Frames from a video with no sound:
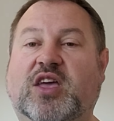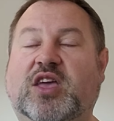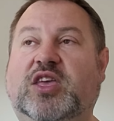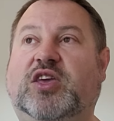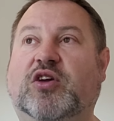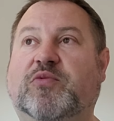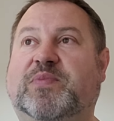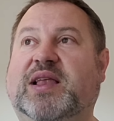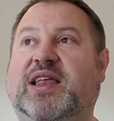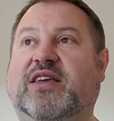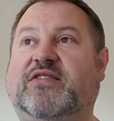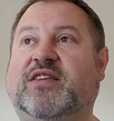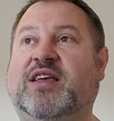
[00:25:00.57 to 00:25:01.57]
Hugh
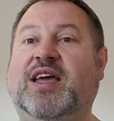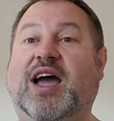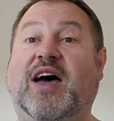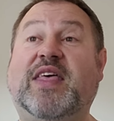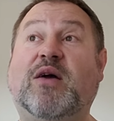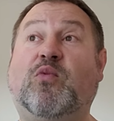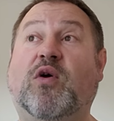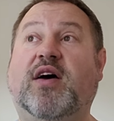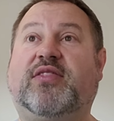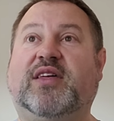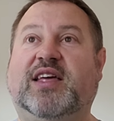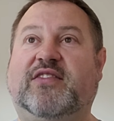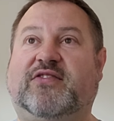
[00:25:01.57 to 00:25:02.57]
Pillis, and they're
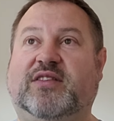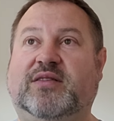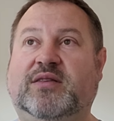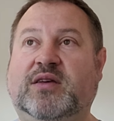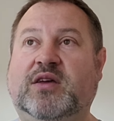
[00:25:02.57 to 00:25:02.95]
worth a listen.